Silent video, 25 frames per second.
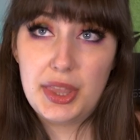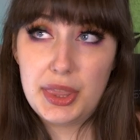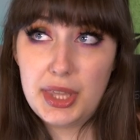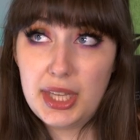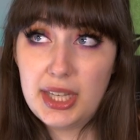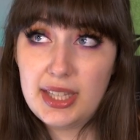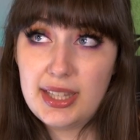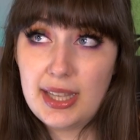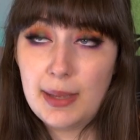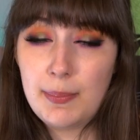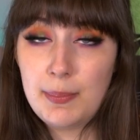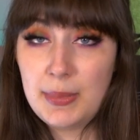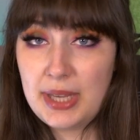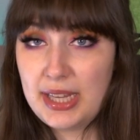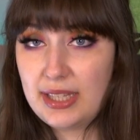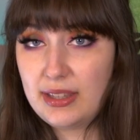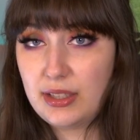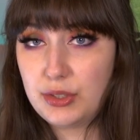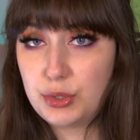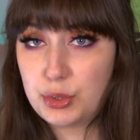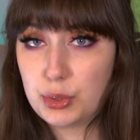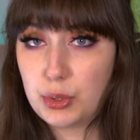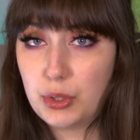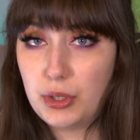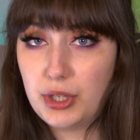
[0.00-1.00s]
think that made
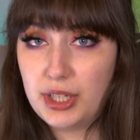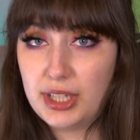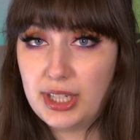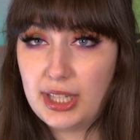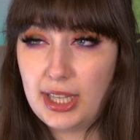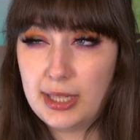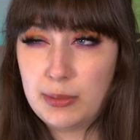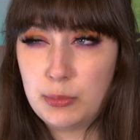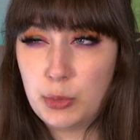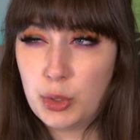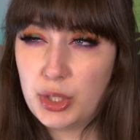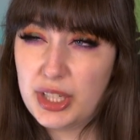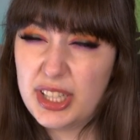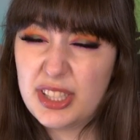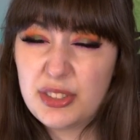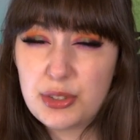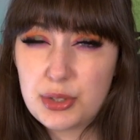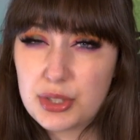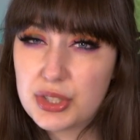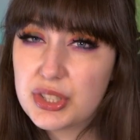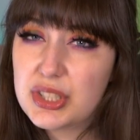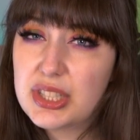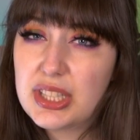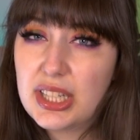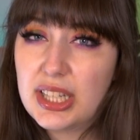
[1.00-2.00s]
the drawing like more
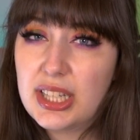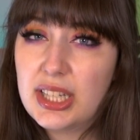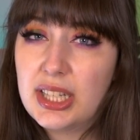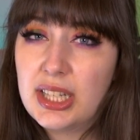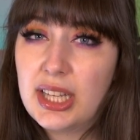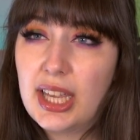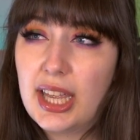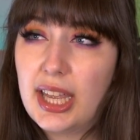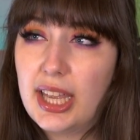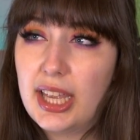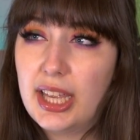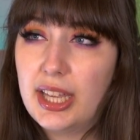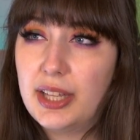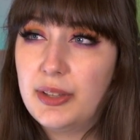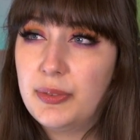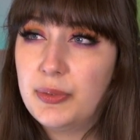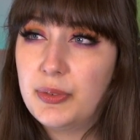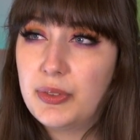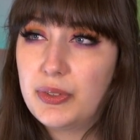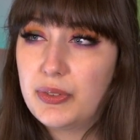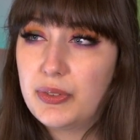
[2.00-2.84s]
interesting, and